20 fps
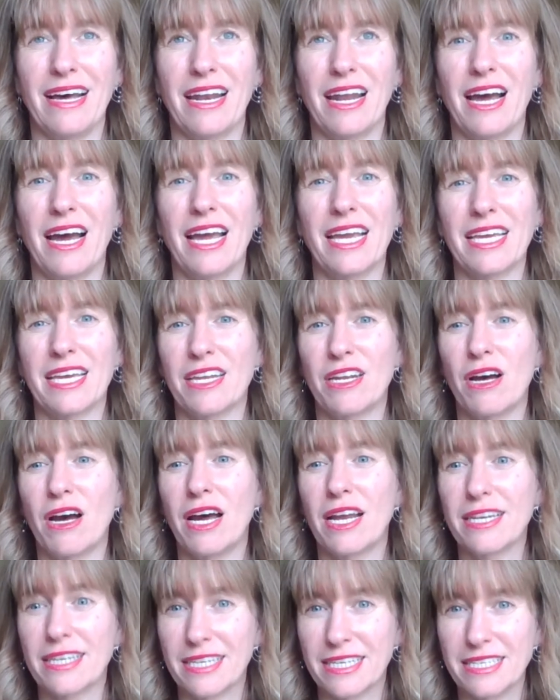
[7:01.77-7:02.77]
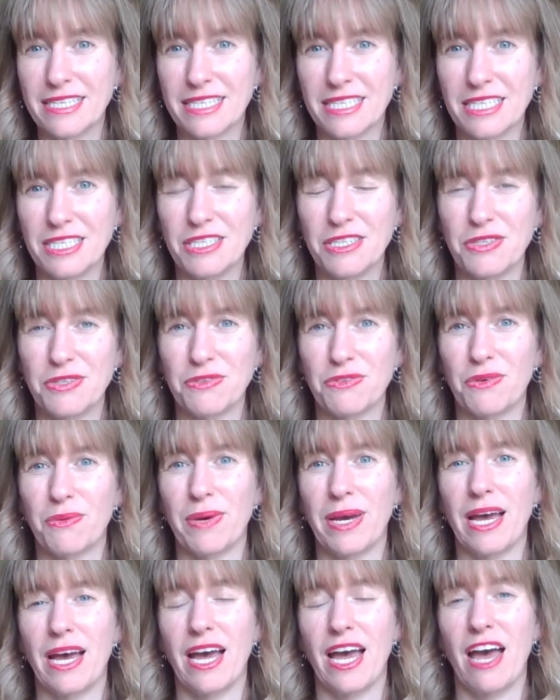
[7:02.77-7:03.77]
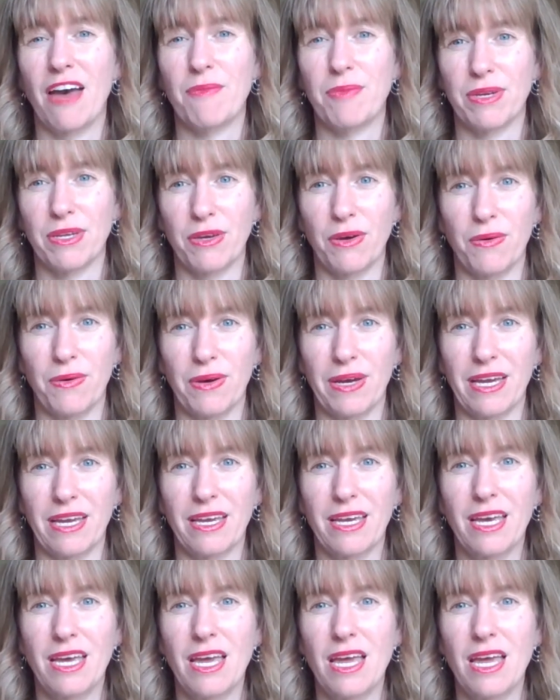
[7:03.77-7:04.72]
that I cannot continue the way I have been going.